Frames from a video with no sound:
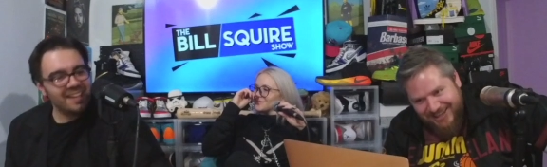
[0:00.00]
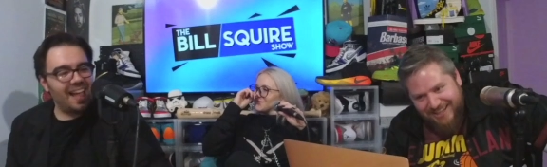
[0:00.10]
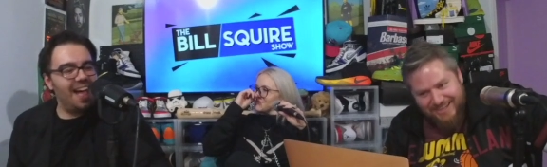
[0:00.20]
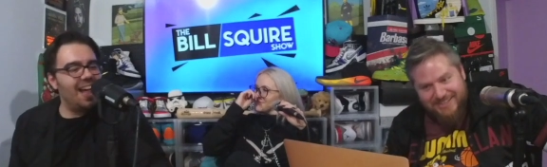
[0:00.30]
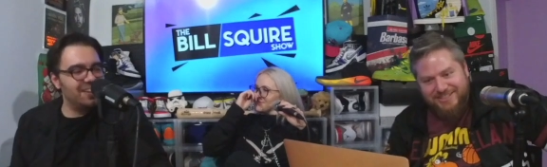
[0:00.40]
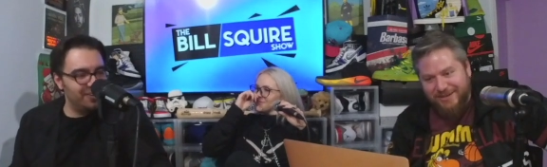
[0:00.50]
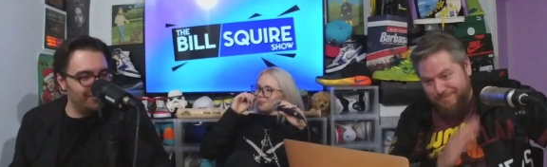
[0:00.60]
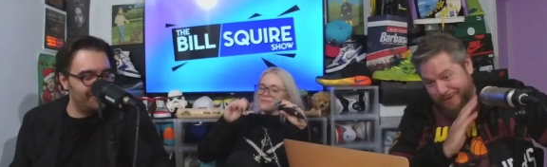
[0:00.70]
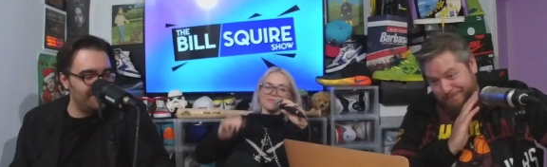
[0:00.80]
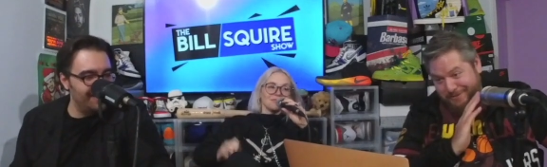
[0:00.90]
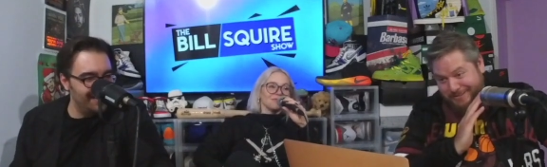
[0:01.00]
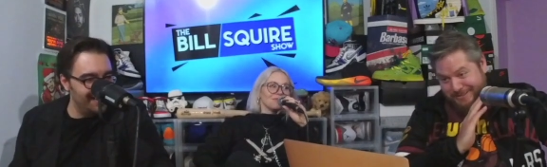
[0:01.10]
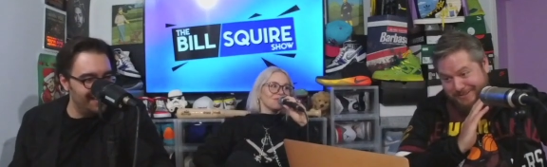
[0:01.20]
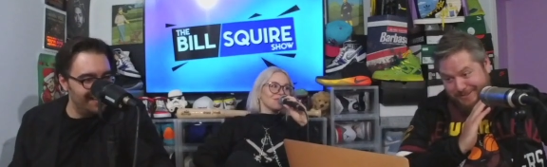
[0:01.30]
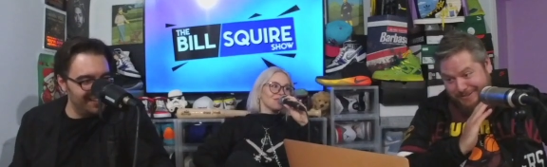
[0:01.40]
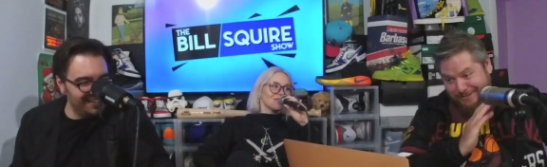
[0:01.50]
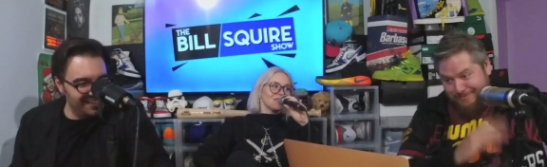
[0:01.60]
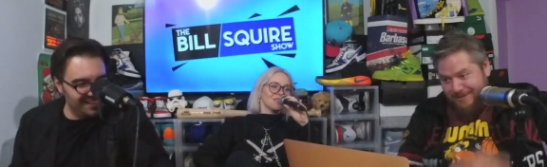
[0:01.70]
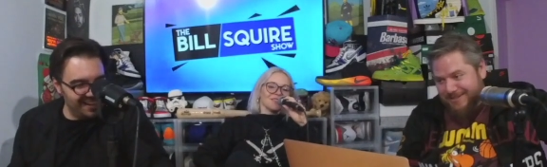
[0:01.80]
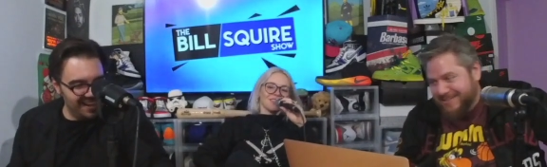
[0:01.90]
Speaker 1: kind some of. people, it's the
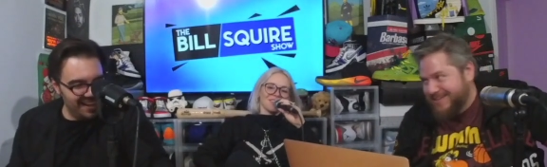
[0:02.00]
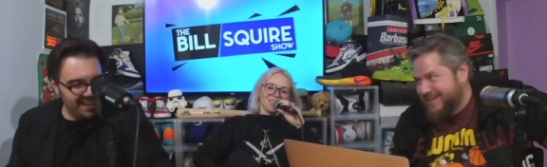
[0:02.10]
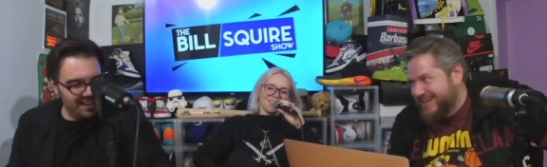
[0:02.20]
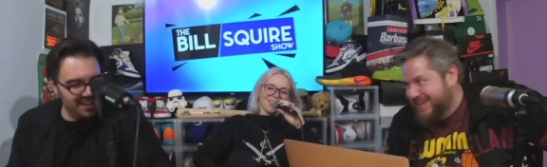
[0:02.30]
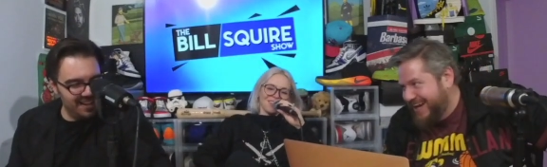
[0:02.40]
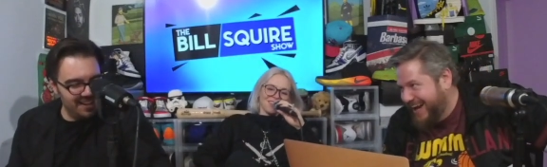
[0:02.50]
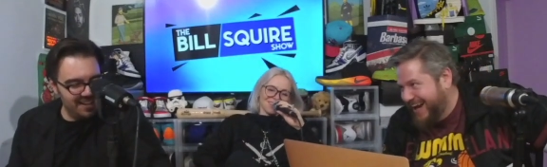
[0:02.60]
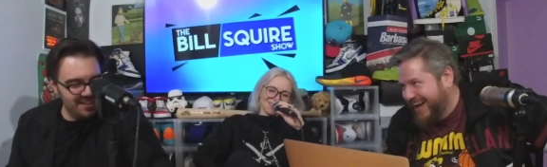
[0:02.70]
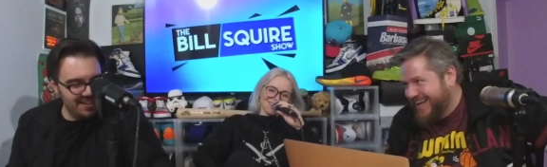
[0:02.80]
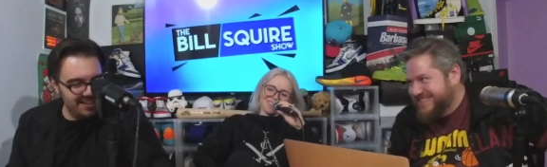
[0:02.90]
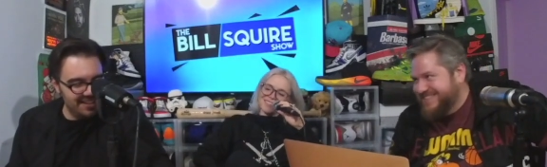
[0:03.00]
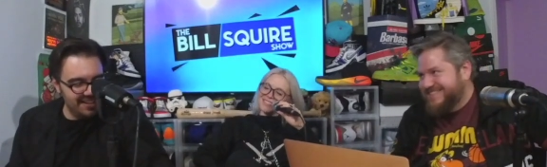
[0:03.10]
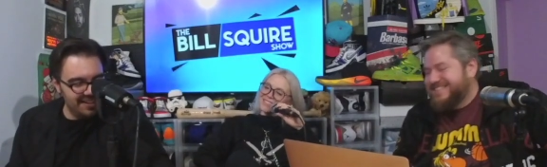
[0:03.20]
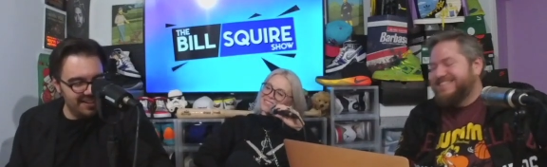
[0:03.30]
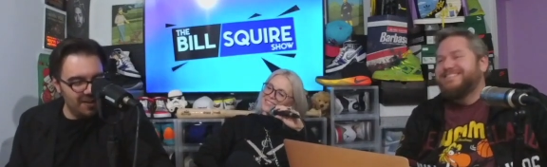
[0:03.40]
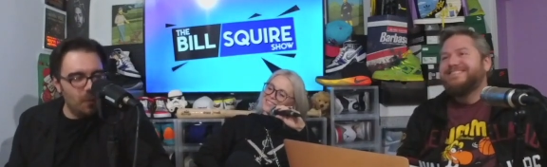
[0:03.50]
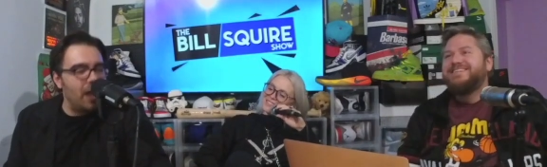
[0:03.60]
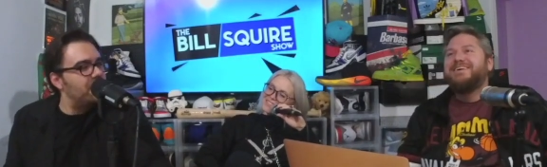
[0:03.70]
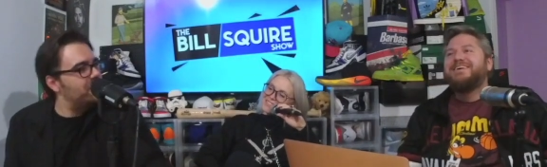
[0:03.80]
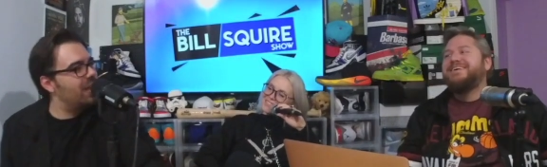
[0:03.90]
same. Yeah.
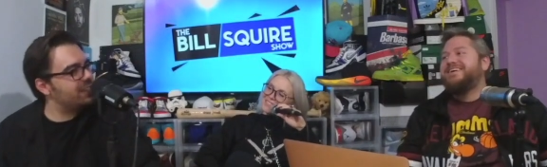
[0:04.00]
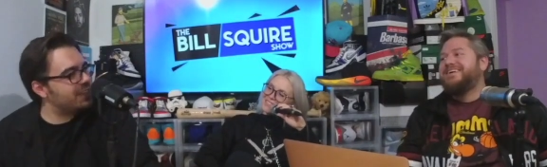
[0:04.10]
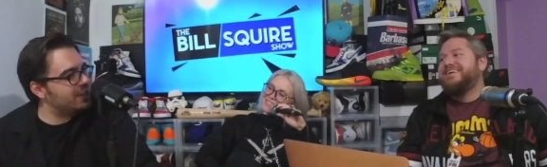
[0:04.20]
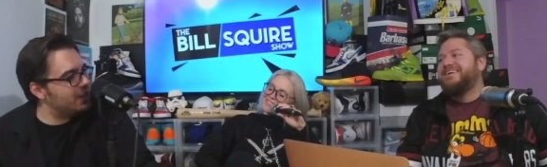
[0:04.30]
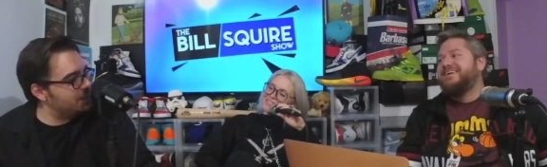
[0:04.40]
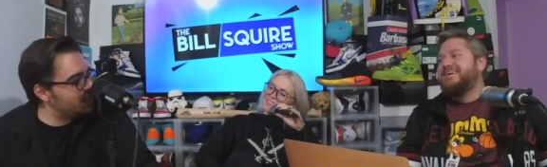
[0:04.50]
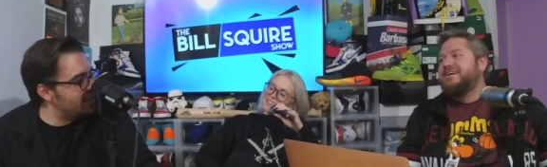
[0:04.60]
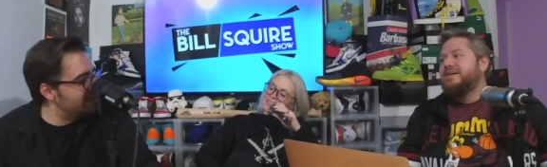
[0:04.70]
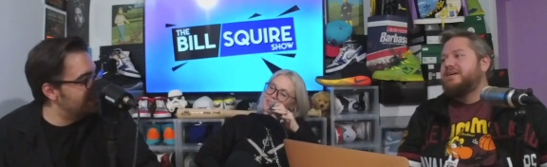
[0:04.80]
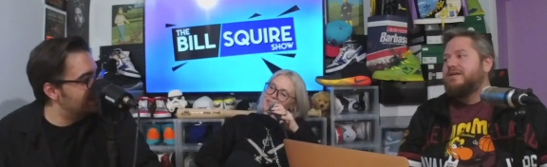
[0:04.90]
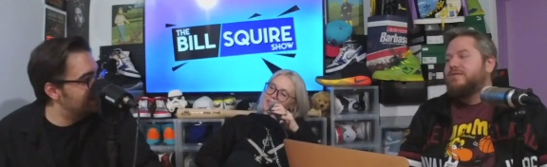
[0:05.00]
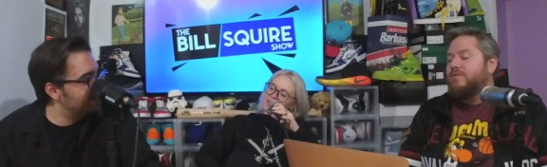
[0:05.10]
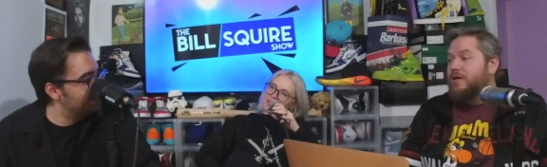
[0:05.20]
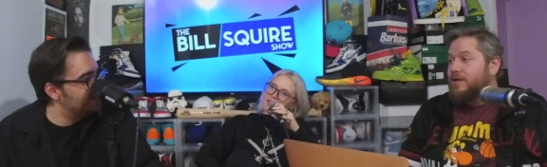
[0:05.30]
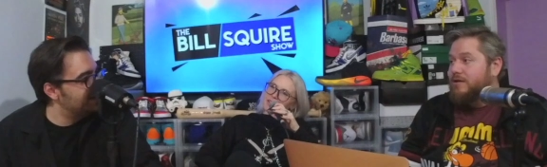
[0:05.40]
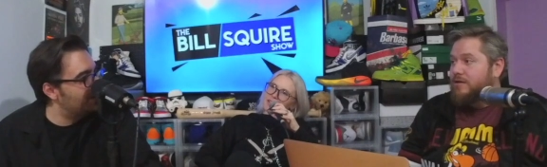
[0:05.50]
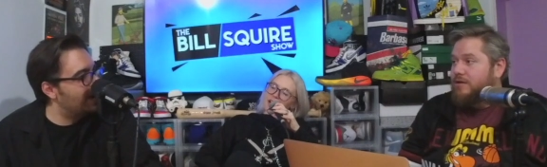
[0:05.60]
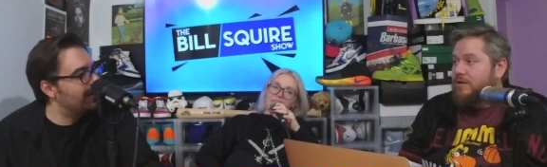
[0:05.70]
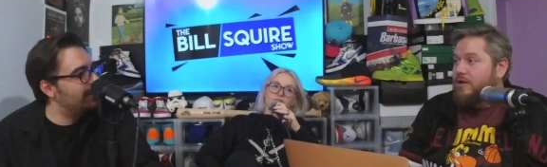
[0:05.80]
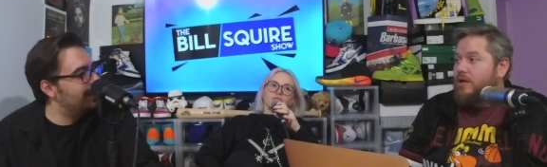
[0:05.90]
Speaker 2: Why are you allowed to say gypsy?
Speaker 1: What? Uh,
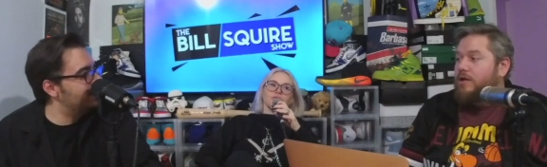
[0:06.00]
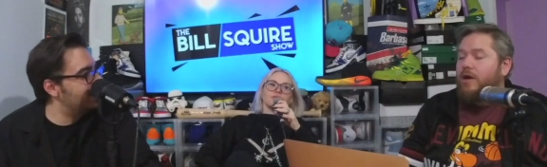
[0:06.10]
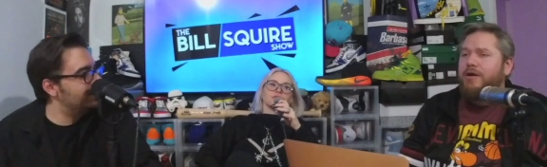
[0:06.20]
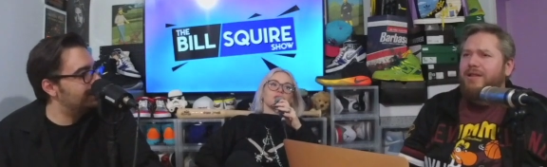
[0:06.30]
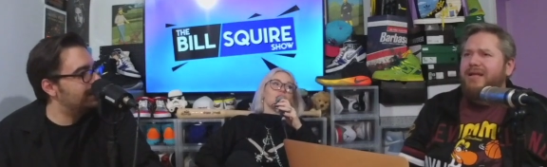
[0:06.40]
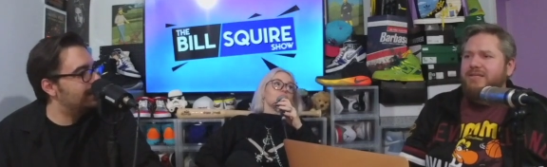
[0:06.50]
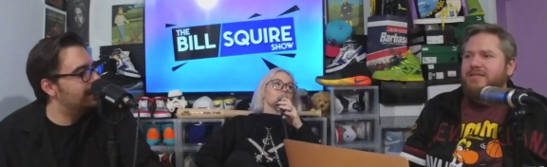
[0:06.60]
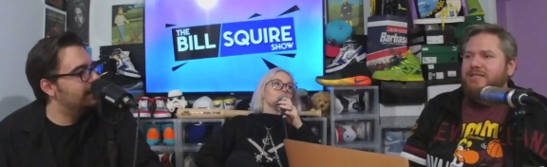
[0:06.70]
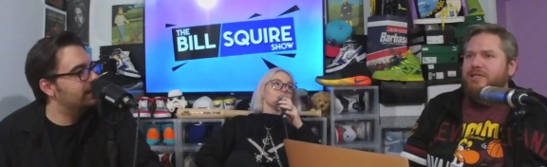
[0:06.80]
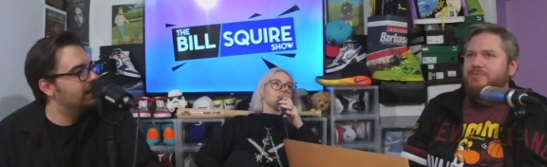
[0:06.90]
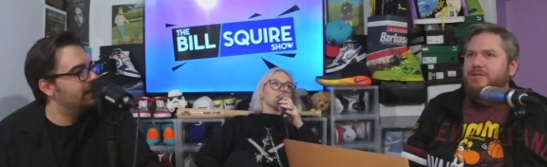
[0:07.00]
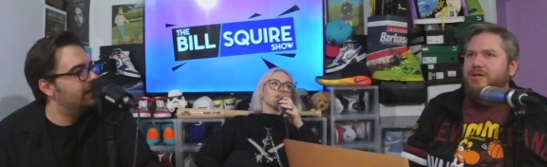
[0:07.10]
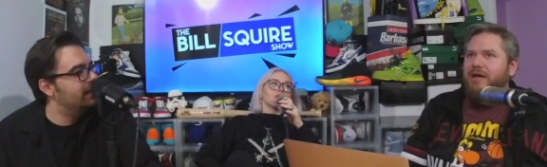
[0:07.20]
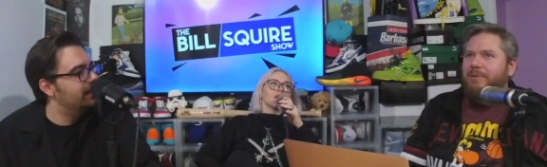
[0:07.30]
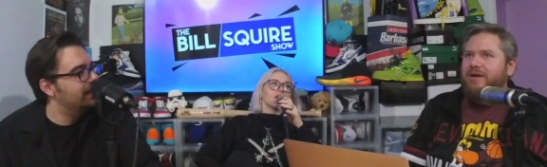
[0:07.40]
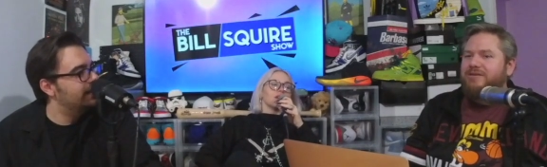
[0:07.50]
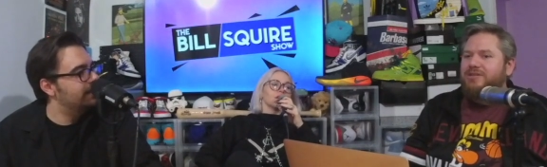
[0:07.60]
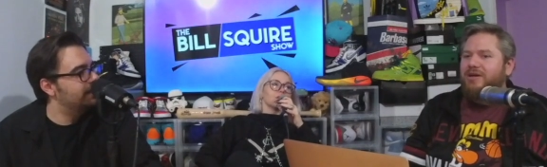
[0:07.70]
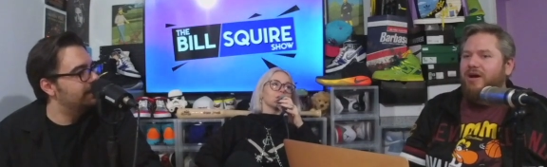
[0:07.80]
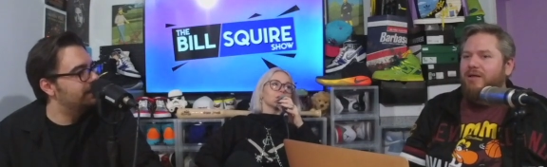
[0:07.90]
Why are you allowed to? No, you're allowed to say gypsy, no, yeah, but you
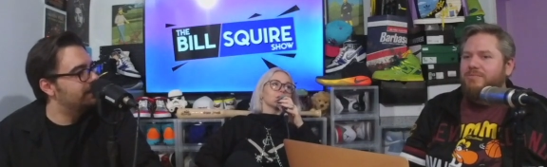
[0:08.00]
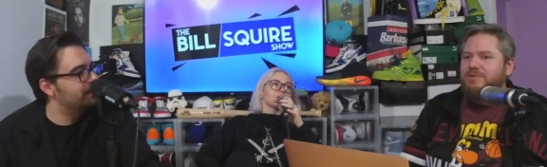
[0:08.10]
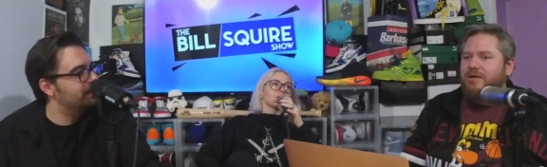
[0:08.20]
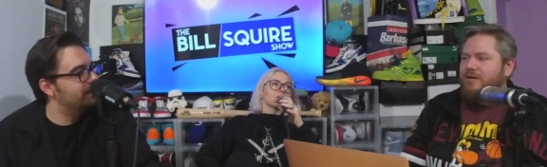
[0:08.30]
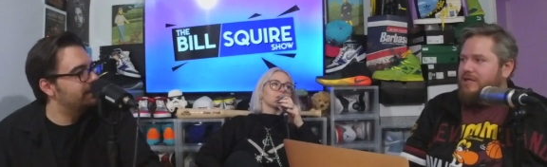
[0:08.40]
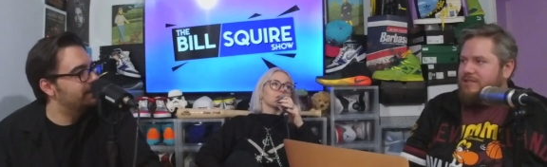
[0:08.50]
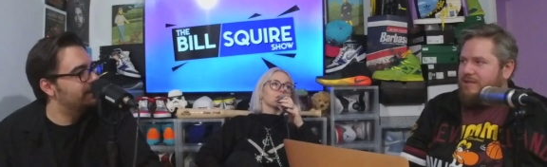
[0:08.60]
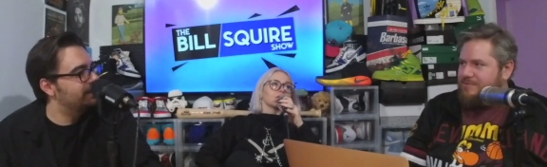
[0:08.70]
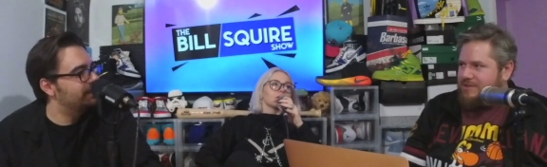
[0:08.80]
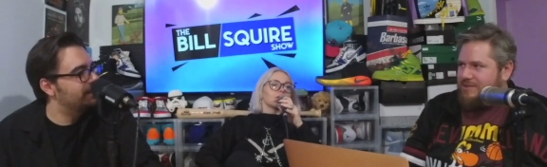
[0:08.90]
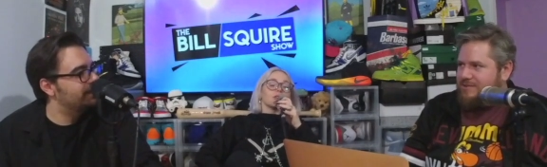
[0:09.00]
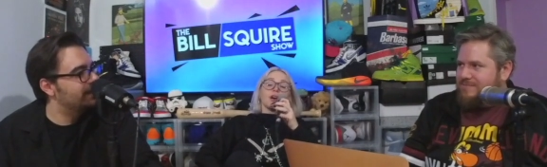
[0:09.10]
shouldn't call them dirty gypsies.